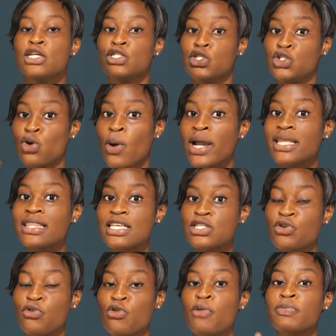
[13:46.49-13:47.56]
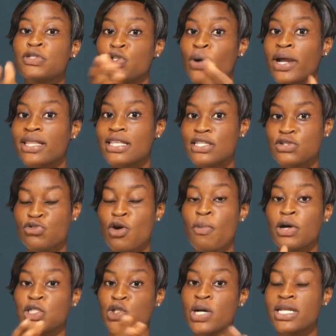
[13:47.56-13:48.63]
join this group, or join
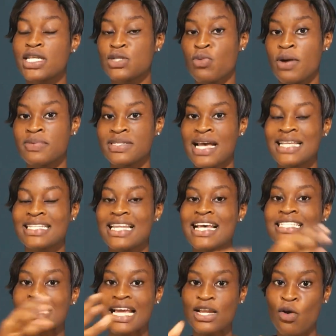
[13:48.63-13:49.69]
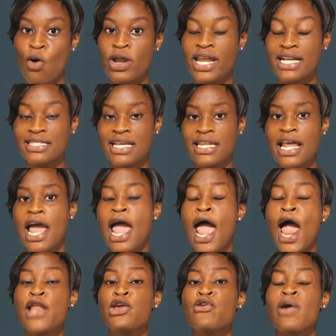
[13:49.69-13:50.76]
this website, let's get connected.
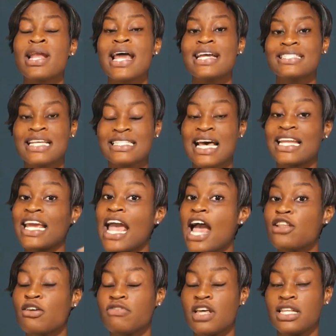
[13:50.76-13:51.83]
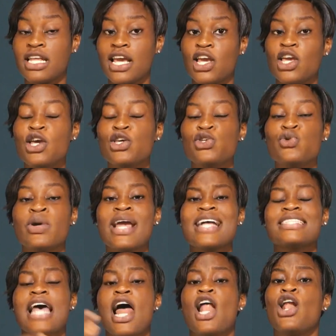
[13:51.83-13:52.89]
And you realize that at the end of the day, you
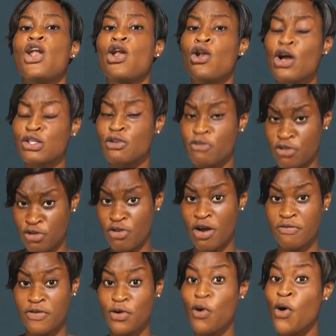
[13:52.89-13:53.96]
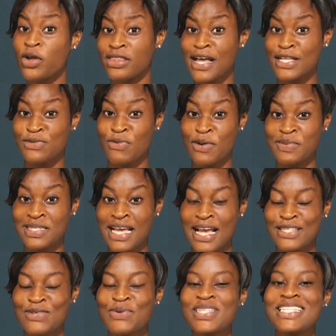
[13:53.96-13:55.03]
get a lot of traffic on that
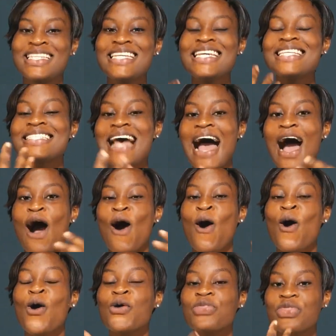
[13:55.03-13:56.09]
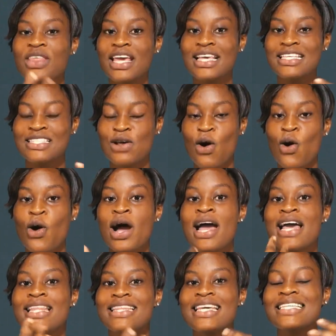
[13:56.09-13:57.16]
website. So these are all things, or
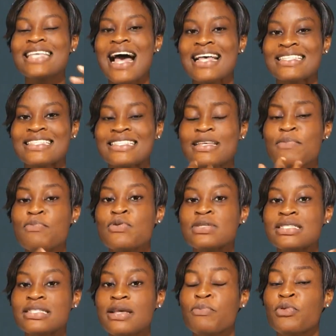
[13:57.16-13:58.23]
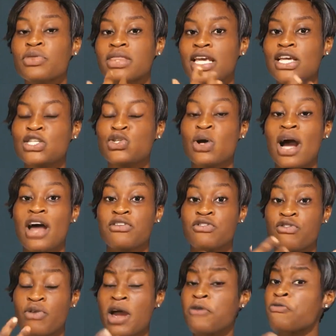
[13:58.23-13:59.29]
these are simple things you can
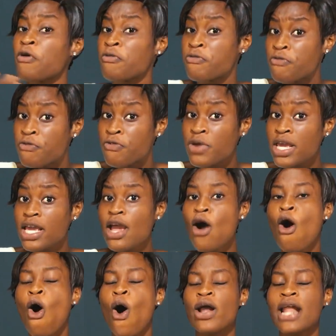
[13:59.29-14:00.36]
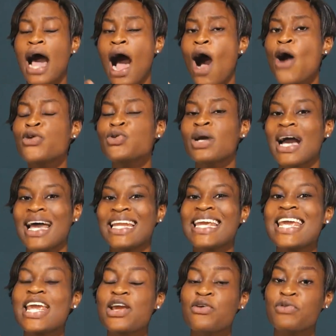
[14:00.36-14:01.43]
try for free on how you
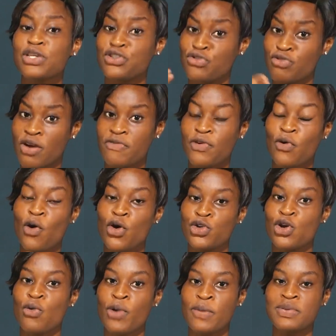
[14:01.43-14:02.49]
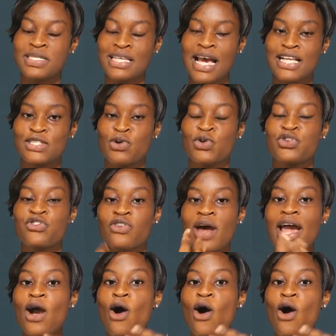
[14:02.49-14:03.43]
can increase traffic on your website. So try